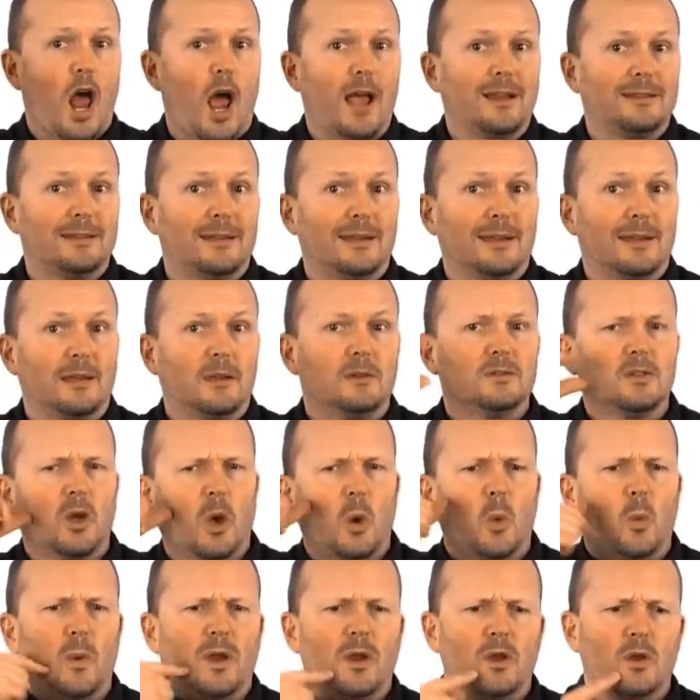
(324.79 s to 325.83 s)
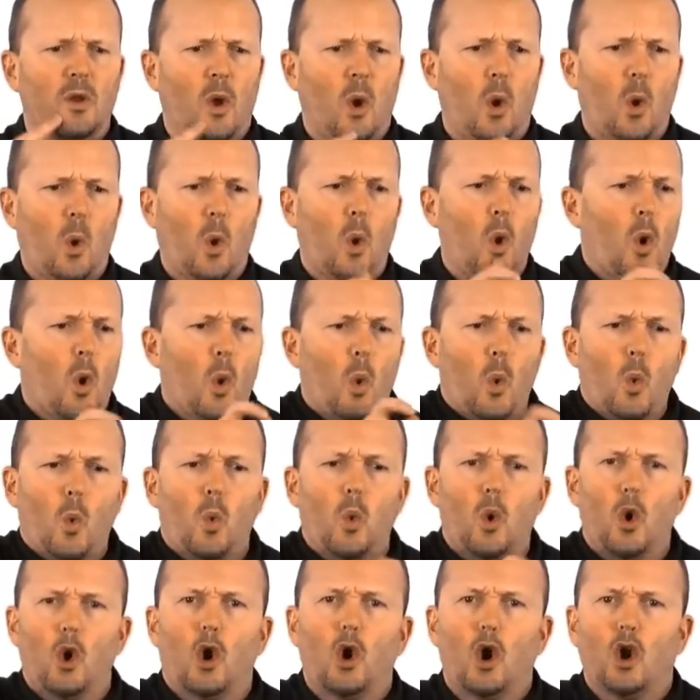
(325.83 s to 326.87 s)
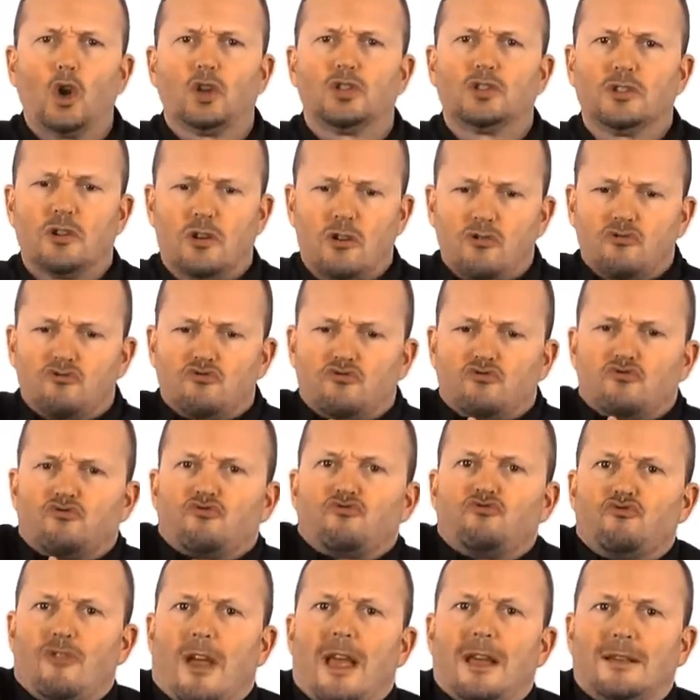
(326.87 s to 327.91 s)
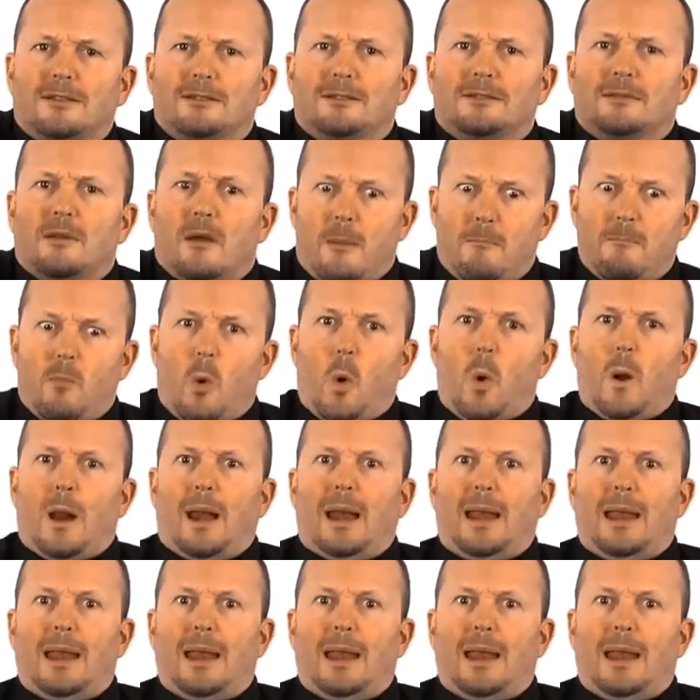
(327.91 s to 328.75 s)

stress is one way of highlighting what it is that you're saying.